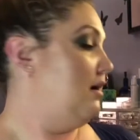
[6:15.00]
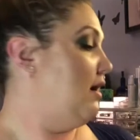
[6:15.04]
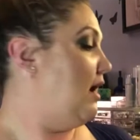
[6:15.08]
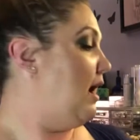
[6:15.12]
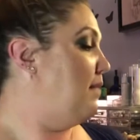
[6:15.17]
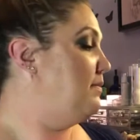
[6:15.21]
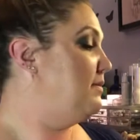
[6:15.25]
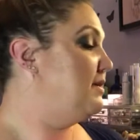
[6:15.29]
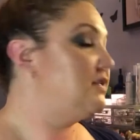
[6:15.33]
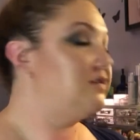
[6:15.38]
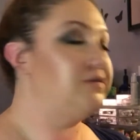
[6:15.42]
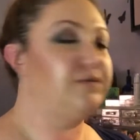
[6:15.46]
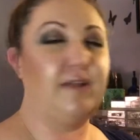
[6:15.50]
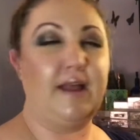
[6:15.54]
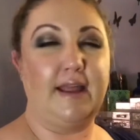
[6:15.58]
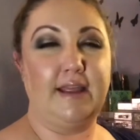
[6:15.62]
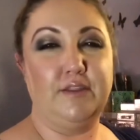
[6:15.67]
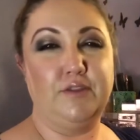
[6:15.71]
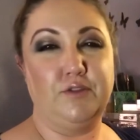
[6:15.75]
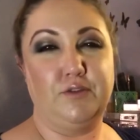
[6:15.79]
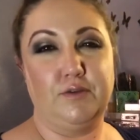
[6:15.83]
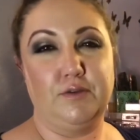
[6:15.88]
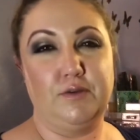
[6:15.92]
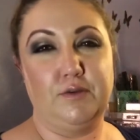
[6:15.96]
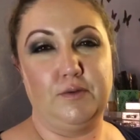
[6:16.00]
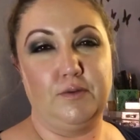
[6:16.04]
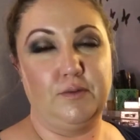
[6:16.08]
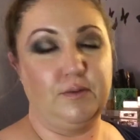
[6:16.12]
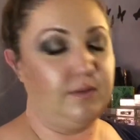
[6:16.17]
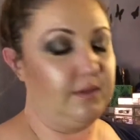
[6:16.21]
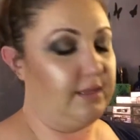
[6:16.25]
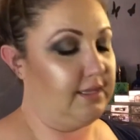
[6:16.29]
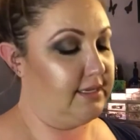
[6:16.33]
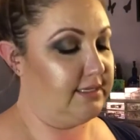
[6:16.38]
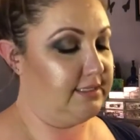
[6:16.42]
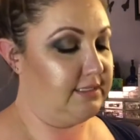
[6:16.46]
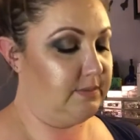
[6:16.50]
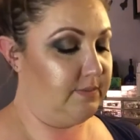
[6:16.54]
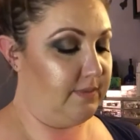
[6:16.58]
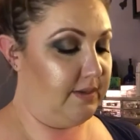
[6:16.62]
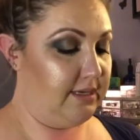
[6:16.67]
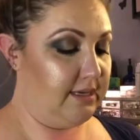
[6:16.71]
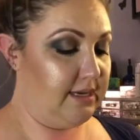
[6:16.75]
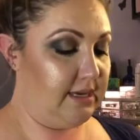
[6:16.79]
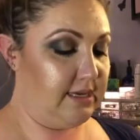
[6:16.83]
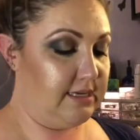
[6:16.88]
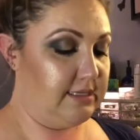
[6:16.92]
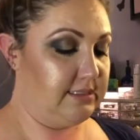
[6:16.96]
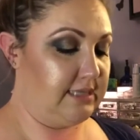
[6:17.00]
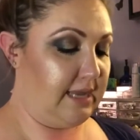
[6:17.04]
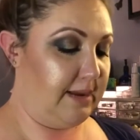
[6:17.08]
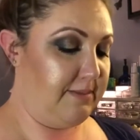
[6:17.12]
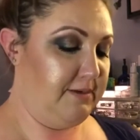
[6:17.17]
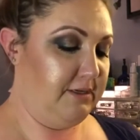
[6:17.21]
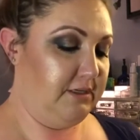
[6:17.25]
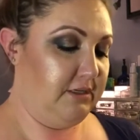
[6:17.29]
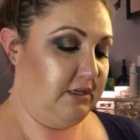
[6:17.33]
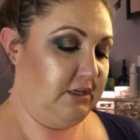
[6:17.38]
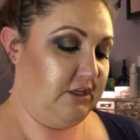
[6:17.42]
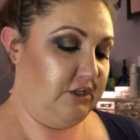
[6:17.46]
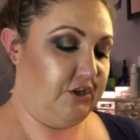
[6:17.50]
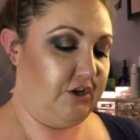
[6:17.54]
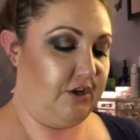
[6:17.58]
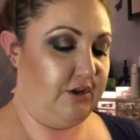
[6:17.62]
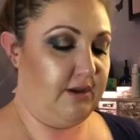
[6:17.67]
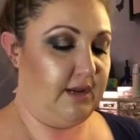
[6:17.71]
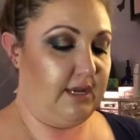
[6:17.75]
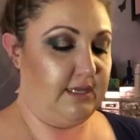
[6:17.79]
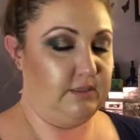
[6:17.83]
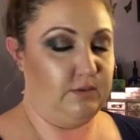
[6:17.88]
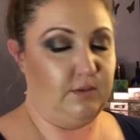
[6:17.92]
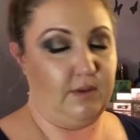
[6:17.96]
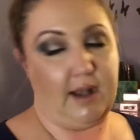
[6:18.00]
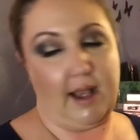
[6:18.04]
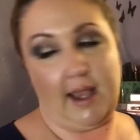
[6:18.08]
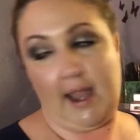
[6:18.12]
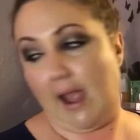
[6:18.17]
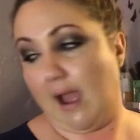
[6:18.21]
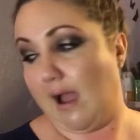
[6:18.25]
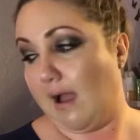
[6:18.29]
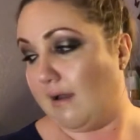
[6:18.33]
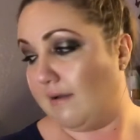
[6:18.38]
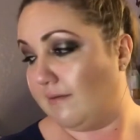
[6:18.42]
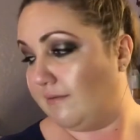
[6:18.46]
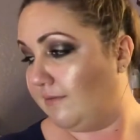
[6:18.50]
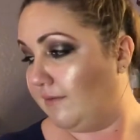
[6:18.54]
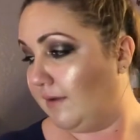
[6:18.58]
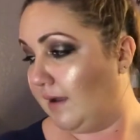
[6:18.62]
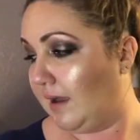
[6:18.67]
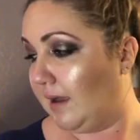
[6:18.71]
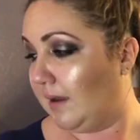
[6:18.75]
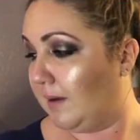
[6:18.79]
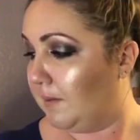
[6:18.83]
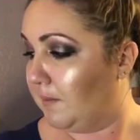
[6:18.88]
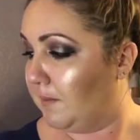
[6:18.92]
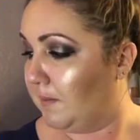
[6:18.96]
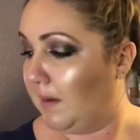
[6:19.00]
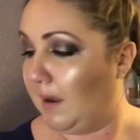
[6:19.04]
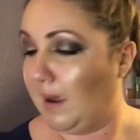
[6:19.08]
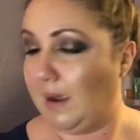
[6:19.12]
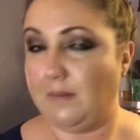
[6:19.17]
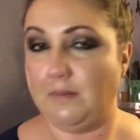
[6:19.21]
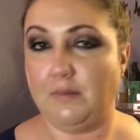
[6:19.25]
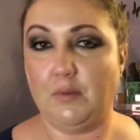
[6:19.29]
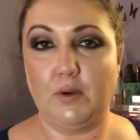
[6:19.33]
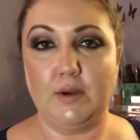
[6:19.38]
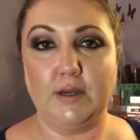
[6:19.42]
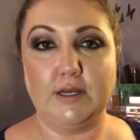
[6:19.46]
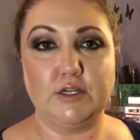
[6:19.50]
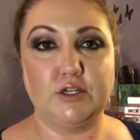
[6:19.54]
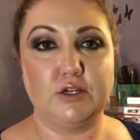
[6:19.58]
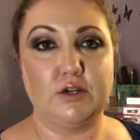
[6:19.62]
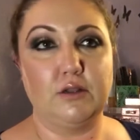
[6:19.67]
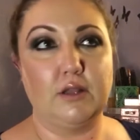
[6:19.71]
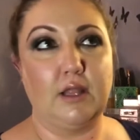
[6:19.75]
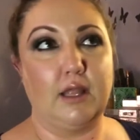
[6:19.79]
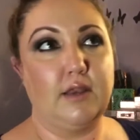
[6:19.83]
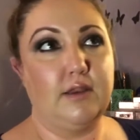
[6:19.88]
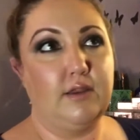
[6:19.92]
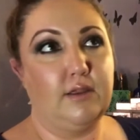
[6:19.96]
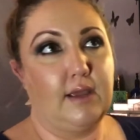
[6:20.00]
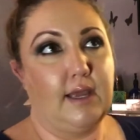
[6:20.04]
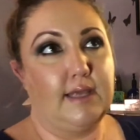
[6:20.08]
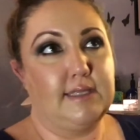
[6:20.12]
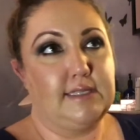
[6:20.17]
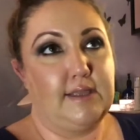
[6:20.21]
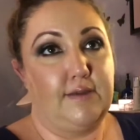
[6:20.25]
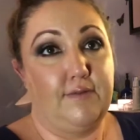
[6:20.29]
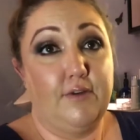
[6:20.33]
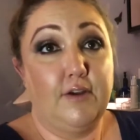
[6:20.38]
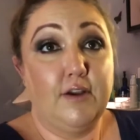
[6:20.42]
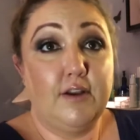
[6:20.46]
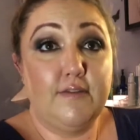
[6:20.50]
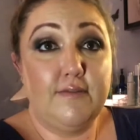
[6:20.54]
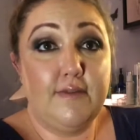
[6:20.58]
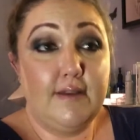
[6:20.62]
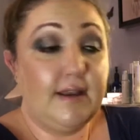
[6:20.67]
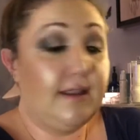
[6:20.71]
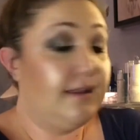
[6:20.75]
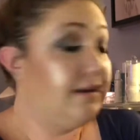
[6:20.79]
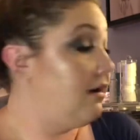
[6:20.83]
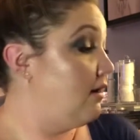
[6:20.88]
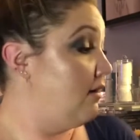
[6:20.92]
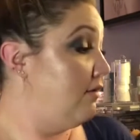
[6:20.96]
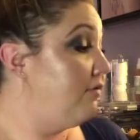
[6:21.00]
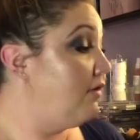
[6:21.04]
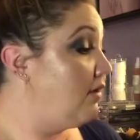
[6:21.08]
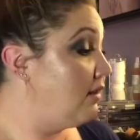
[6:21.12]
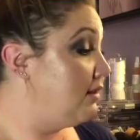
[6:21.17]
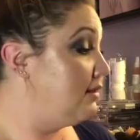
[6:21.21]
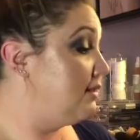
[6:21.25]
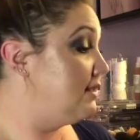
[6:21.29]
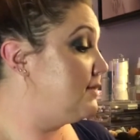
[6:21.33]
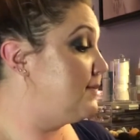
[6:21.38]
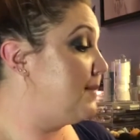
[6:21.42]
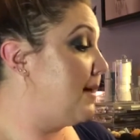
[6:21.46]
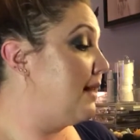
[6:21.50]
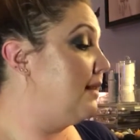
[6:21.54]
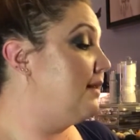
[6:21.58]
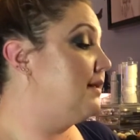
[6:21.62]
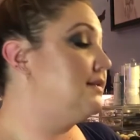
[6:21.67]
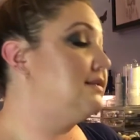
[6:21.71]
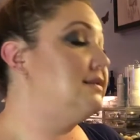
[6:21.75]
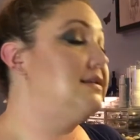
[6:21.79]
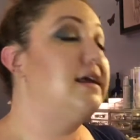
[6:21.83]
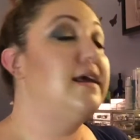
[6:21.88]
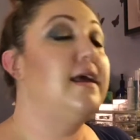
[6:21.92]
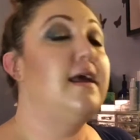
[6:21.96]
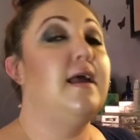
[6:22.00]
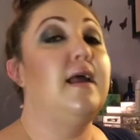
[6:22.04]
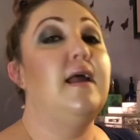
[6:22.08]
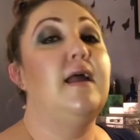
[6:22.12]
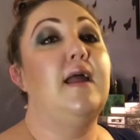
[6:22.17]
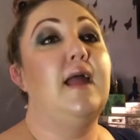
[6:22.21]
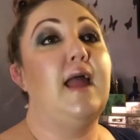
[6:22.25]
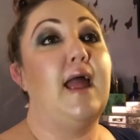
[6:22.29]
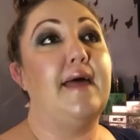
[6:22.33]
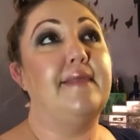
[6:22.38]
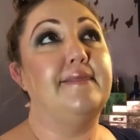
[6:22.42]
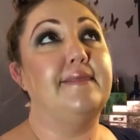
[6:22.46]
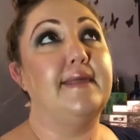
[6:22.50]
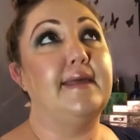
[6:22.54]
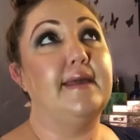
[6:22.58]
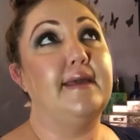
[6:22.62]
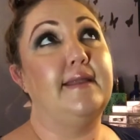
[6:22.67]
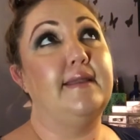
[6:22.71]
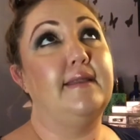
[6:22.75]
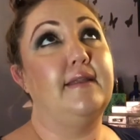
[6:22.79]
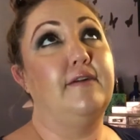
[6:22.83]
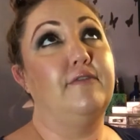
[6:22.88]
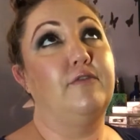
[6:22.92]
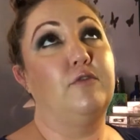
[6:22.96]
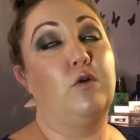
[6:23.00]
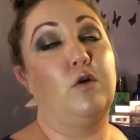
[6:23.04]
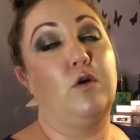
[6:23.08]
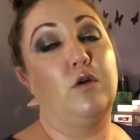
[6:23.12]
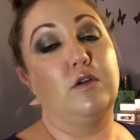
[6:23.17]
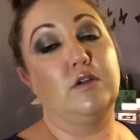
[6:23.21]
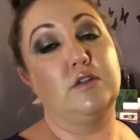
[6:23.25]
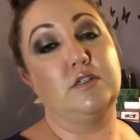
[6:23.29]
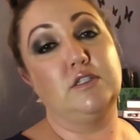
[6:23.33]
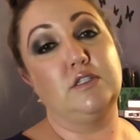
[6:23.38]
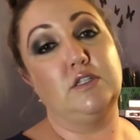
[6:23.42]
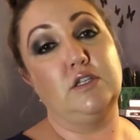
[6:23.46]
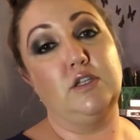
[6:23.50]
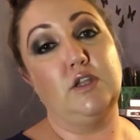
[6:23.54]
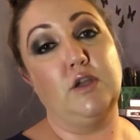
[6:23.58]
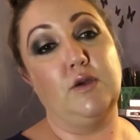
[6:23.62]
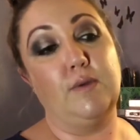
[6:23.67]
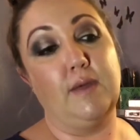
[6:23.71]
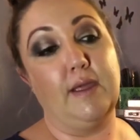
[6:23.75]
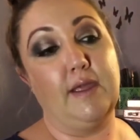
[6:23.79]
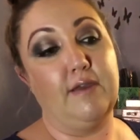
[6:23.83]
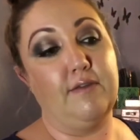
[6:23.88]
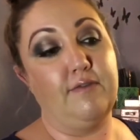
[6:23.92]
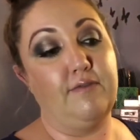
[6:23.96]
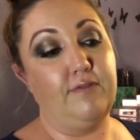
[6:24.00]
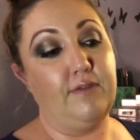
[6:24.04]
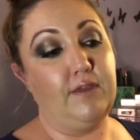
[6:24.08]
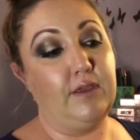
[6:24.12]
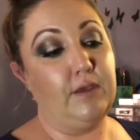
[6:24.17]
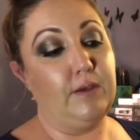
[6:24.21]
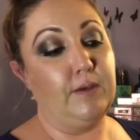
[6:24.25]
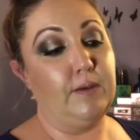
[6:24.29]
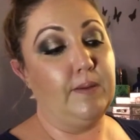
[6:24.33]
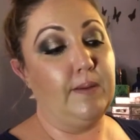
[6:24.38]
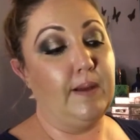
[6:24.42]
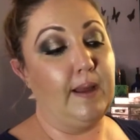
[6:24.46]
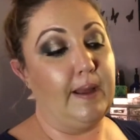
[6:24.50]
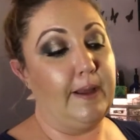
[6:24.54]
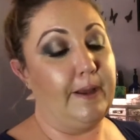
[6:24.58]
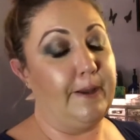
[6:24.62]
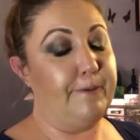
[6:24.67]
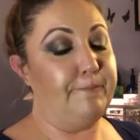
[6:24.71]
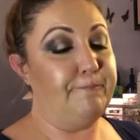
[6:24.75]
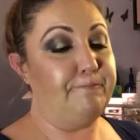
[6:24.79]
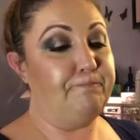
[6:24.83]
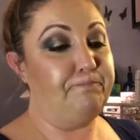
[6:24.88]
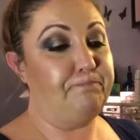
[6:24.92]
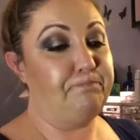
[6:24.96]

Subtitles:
I'm just flying through this because I'm just going to show you guys what I have. I'm pretty sure a lot of you guys have heard of all of these palettes. And then, of course, you know, if you, I